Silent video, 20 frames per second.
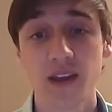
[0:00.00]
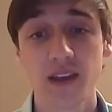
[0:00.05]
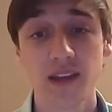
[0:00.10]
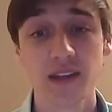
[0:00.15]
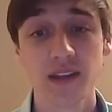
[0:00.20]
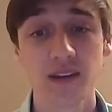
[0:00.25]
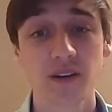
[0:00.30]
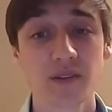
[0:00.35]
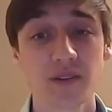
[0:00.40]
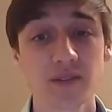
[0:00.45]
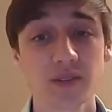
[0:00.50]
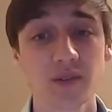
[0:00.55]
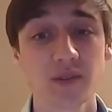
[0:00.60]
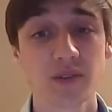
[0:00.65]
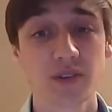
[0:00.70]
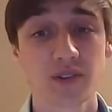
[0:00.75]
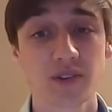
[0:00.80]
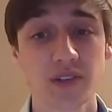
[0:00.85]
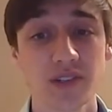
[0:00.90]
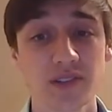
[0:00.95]
It also
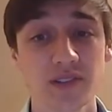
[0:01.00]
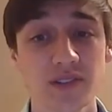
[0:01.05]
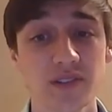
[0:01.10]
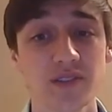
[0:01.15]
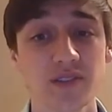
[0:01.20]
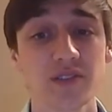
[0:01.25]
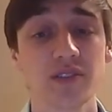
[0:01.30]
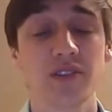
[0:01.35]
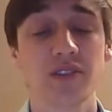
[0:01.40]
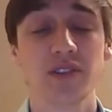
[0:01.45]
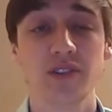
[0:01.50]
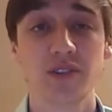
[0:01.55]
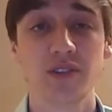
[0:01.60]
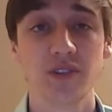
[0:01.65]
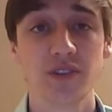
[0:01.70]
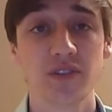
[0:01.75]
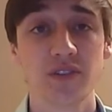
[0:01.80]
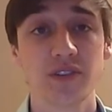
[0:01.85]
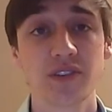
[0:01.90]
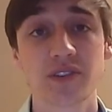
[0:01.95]
increases
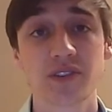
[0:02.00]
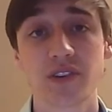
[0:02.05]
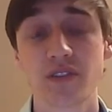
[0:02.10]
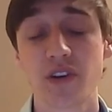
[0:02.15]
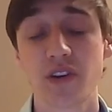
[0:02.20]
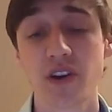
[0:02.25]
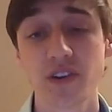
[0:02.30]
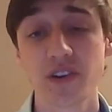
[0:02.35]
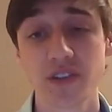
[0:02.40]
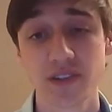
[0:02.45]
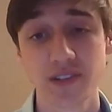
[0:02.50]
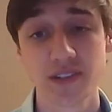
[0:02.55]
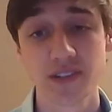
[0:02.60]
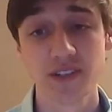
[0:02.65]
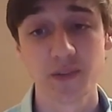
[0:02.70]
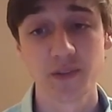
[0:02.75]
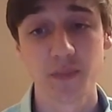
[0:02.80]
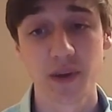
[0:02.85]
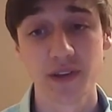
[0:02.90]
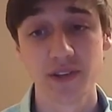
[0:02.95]
your risk of heart
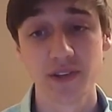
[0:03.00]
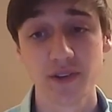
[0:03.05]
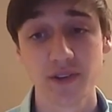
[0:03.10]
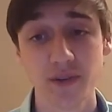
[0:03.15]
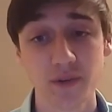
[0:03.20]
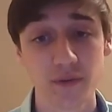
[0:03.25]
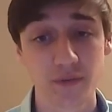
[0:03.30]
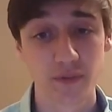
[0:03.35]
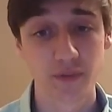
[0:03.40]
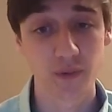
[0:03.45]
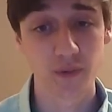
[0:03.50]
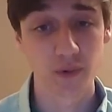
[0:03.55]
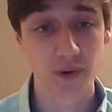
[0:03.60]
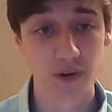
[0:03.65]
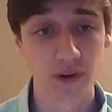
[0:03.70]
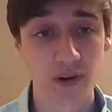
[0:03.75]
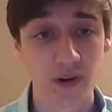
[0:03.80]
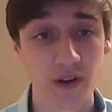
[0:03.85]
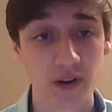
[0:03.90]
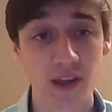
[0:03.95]
disease by 2 to
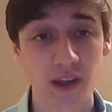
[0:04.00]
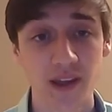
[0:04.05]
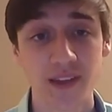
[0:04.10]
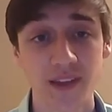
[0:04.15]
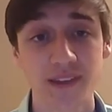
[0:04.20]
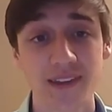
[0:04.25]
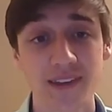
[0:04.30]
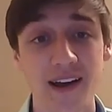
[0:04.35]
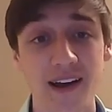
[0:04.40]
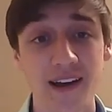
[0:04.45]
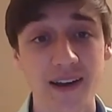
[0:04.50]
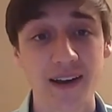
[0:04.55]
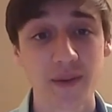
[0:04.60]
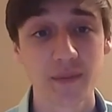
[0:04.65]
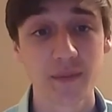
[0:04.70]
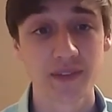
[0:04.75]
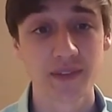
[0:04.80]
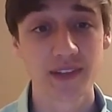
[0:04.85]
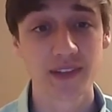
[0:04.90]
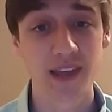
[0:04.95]
4
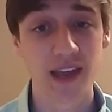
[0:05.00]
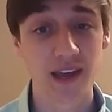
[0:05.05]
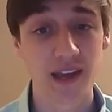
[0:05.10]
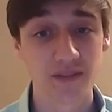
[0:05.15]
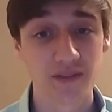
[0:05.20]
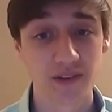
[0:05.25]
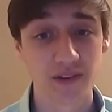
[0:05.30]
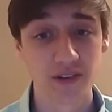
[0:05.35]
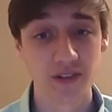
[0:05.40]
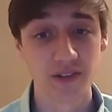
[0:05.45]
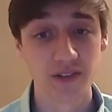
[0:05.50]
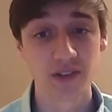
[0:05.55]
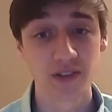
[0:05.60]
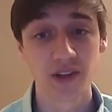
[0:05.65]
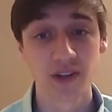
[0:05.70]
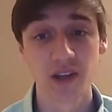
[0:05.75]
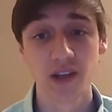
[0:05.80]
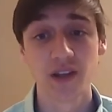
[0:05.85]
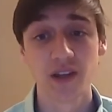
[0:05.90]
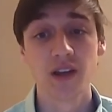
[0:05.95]
times the average,
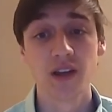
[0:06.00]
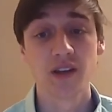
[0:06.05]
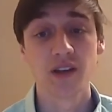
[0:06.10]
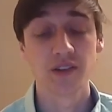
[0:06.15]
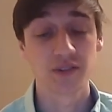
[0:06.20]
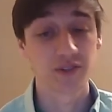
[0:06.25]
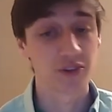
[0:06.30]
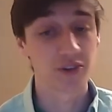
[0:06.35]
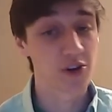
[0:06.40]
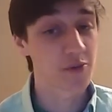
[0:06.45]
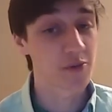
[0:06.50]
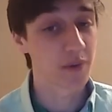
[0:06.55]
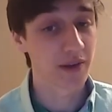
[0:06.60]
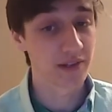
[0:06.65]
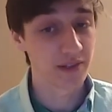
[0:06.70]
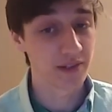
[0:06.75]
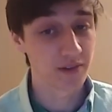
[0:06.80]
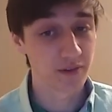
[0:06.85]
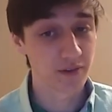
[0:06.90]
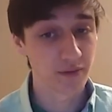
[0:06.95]
stroke by
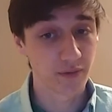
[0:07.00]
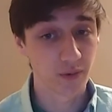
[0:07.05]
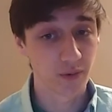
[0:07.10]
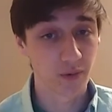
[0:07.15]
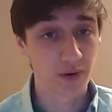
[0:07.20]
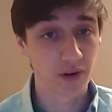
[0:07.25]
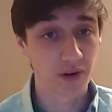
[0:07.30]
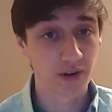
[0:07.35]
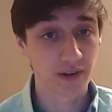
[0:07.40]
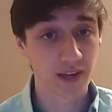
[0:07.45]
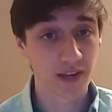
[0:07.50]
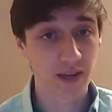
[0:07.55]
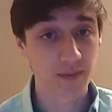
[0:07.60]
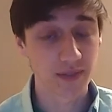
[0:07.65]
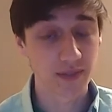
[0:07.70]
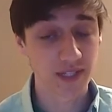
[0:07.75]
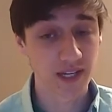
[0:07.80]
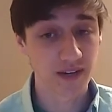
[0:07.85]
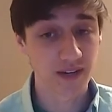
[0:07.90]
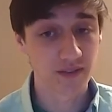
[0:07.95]
2 to 4
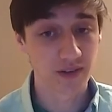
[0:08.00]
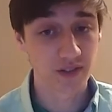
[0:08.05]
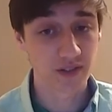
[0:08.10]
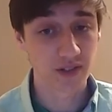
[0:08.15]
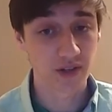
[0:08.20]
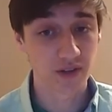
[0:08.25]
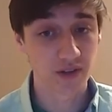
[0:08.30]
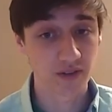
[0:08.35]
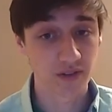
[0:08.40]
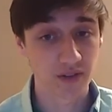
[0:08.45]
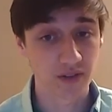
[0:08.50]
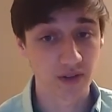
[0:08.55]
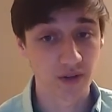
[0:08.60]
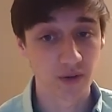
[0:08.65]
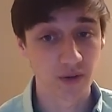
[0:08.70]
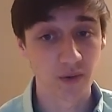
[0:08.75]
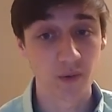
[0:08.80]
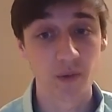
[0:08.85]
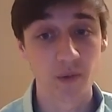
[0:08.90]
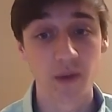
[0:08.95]
times the average
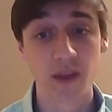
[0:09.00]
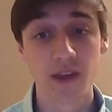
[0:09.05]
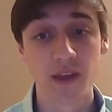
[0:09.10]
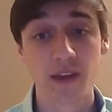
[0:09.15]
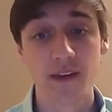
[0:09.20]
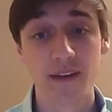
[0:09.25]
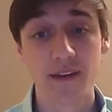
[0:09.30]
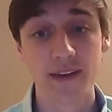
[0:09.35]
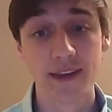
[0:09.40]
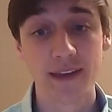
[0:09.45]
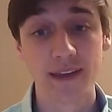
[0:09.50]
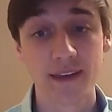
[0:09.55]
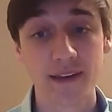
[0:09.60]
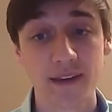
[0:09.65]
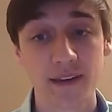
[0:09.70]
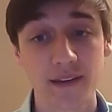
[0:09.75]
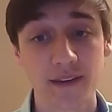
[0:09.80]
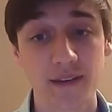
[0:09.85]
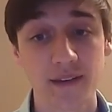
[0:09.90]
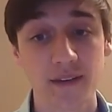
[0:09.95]
also,
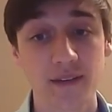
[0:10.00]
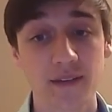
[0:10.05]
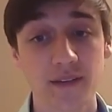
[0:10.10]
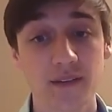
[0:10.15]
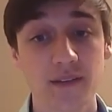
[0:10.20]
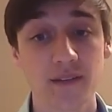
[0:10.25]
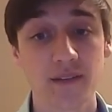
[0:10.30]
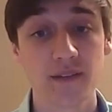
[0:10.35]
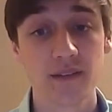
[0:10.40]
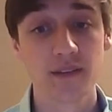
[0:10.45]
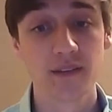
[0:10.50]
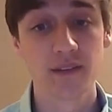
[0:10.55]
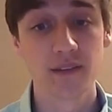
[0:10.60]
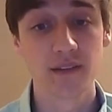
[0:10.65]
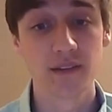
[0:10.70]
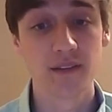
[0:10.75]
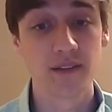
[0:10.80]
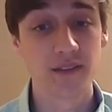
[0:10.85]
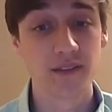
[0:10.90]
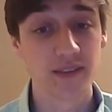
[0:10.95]
and
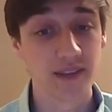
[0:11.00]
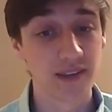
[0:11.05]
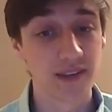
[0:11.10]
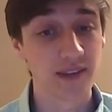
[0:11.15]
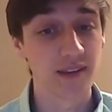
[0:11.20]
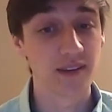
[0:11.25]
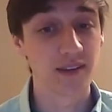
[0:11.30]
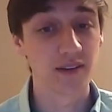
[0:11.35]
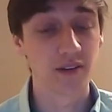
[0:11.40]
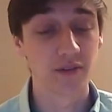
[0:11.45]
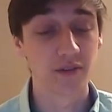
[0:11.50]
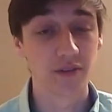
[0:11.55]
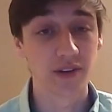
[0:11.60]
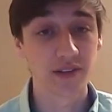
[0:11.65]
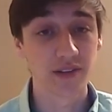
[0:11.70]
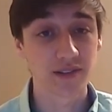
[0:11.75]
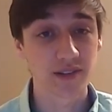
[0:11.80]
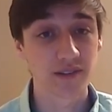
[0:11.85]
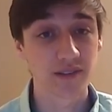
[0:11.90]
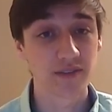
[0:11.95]
the
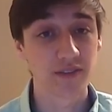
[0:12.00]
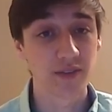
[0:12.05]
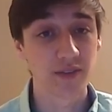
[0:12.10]
risk of